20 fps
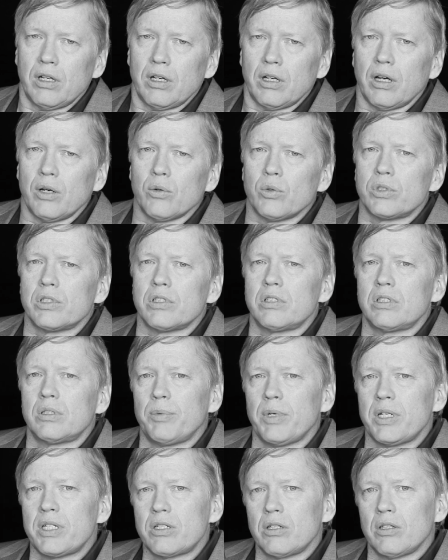I was
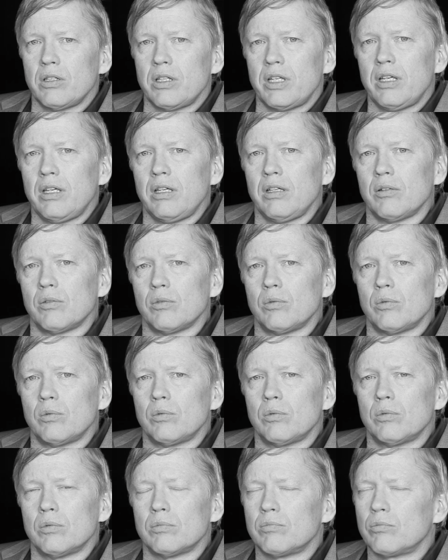especially
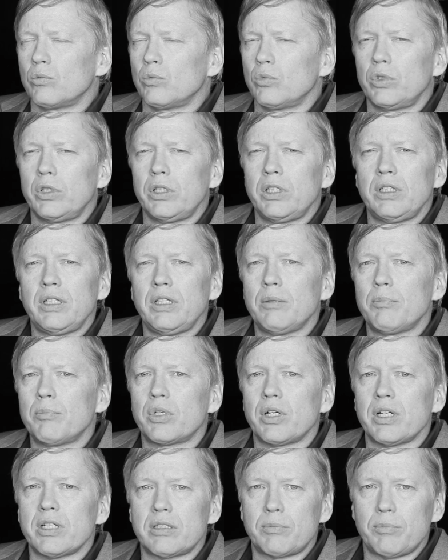really
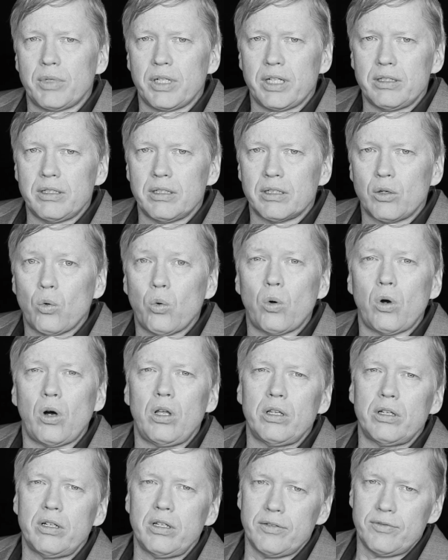impressed by the
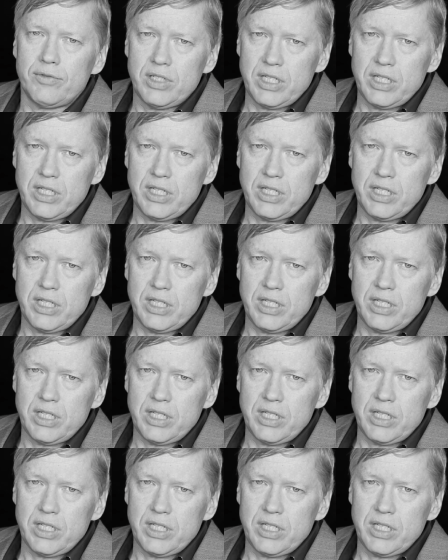quality of